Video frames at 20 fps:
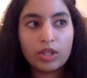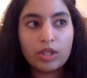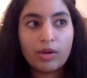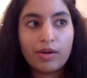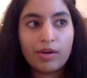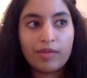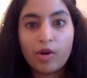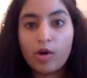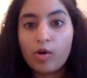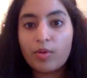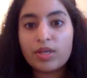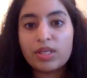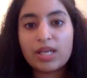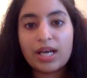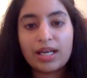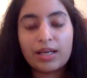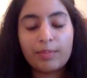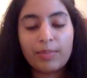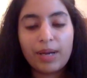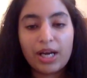I've always
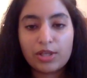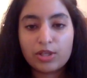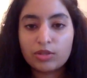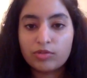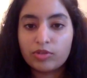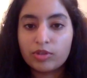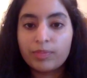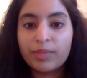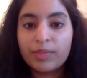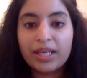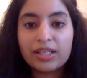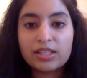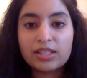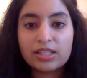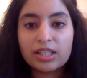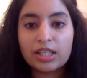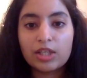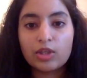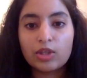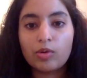had a passion for
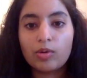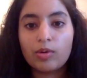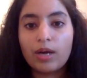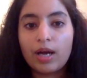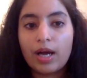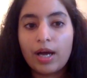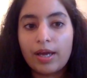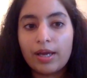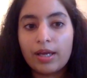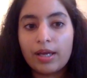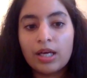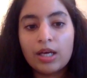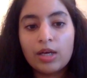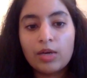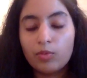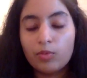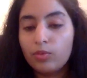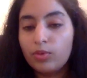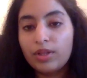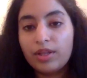medicine, or I
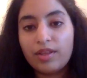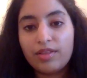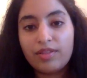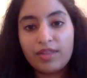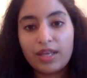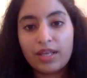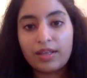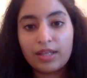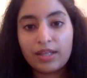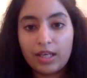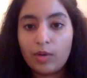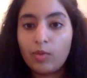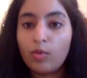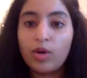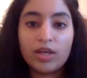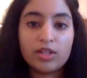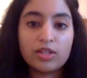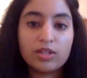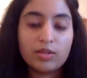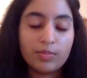really think that I
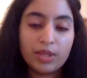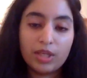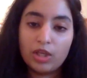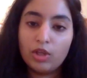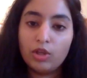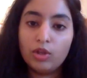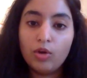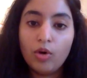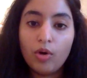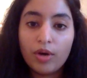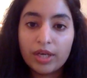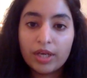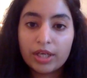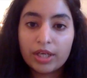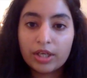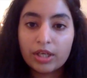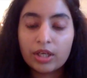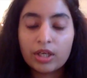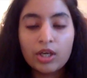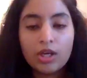wanted to be a
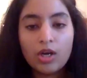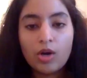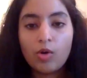lawyer,